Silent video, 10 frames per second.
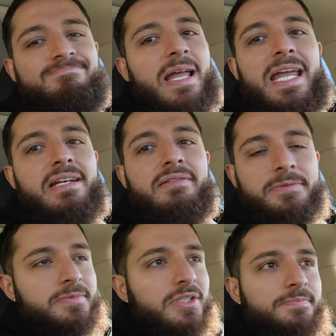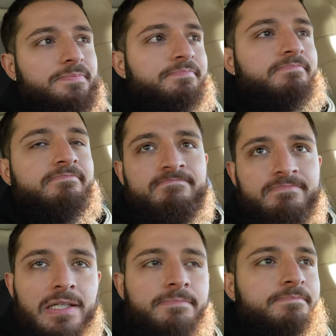pain ever. So
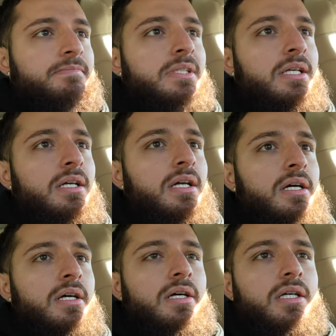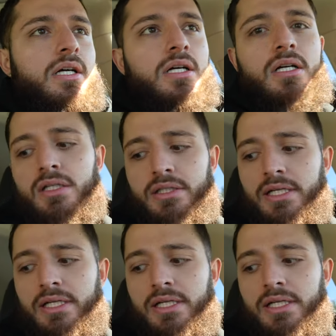yeah,